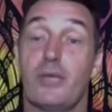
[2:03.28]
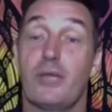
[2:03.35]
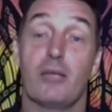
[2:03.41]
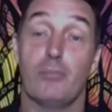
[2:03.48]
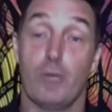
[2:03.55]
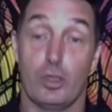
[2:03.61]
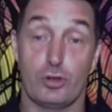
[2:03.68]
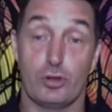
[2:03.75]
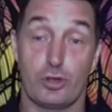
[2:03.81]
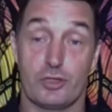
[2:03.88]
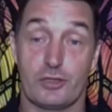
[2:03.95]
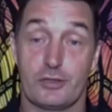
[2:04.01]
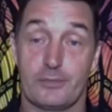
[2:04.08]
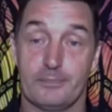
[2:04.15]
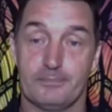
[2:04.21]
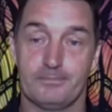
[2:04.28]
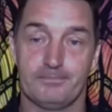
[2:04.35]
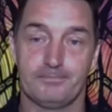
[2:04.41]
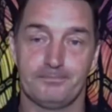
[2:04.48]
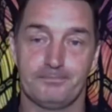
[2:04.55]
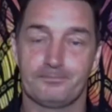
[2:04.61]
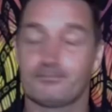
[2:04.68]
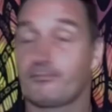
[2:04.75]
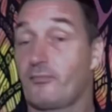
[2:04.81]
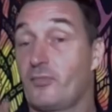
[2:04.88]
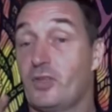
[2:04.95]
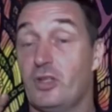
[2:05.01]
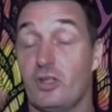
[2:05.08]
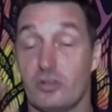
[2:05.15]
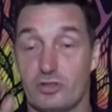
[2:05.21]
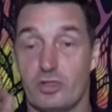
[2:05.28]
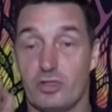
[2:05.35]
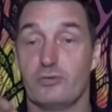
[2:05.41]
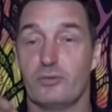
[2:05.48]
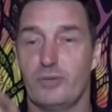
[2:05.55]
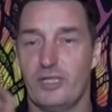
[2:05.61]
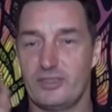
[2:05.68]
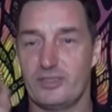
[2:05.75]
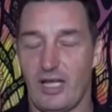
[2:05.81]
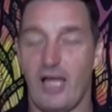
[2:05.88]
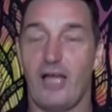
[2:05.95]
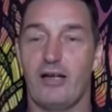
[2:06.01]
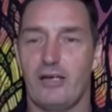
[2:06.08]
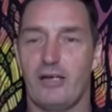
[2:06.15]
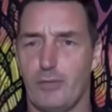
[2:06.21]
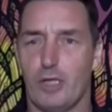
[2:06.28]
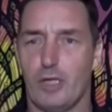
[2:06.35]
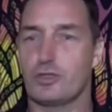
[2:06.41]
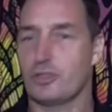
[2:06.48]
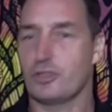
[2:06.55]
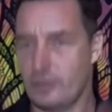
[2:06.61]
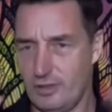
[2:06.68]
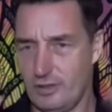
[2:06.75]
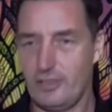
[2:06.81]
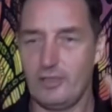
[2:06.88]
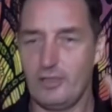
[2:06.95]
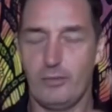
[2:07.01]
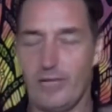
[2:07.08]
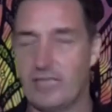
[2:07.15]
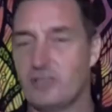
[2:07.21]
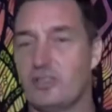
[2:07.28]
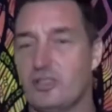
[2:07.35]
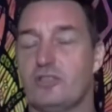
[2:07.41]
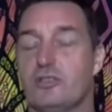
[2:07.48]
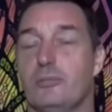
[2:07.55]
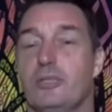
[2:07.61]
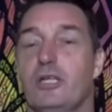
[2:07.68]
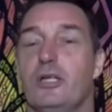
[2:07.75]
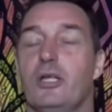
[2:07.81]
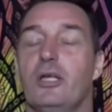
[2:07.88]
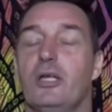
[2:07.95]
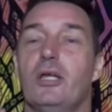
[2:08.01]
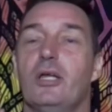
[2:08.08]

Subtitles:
is about emotions, the softwares are emotions. It'll make sense to me.